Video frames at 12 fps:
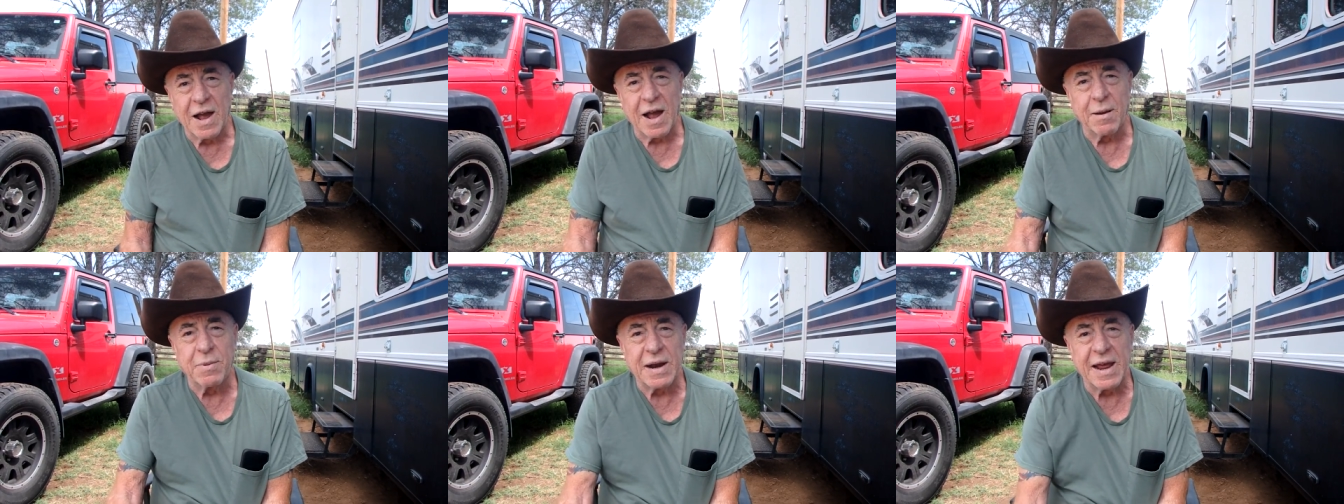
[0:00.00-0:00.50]

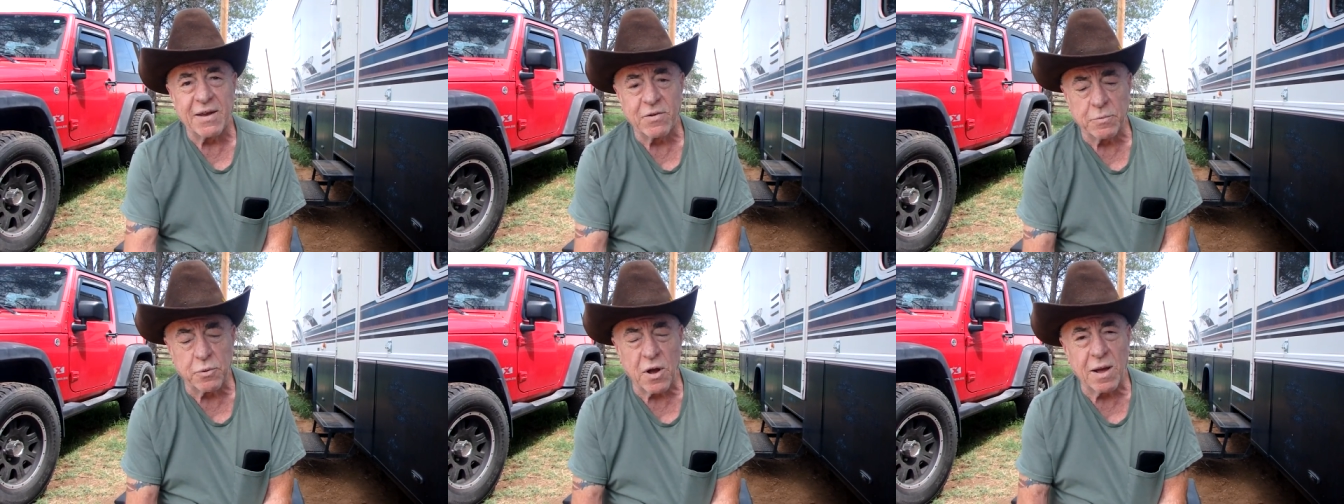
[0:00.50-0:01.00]
I've been
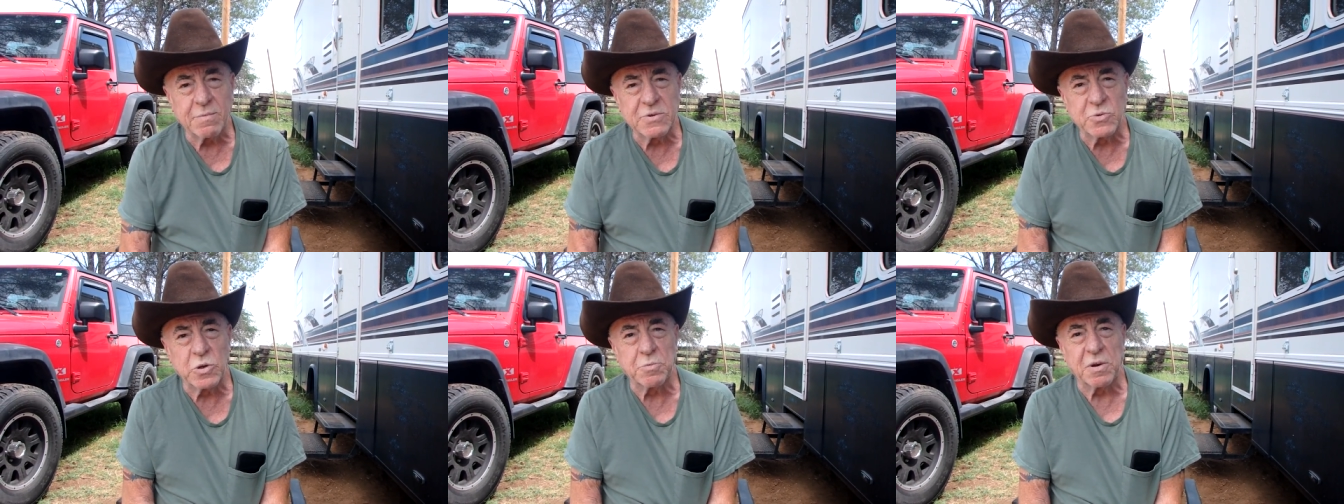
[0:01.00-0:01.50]
having
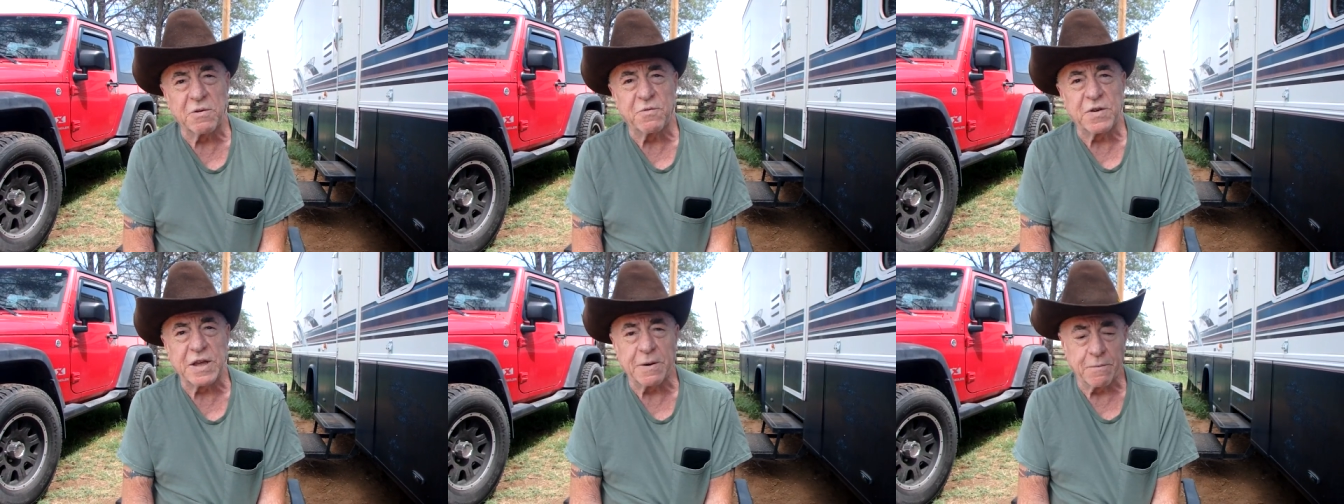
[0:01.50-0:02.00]
problems with my
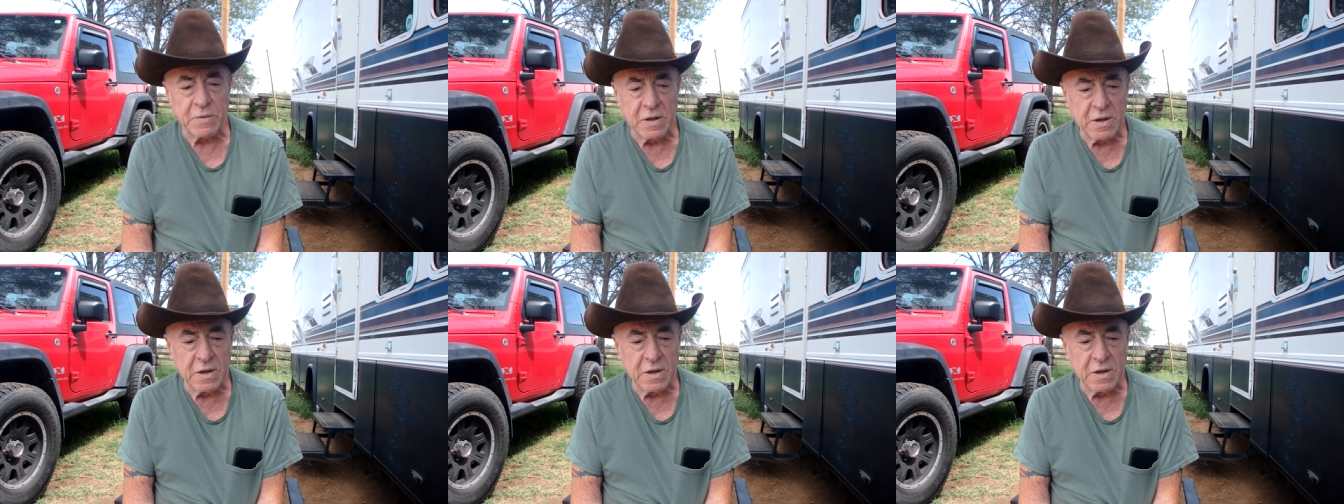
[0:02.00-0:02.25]
feet,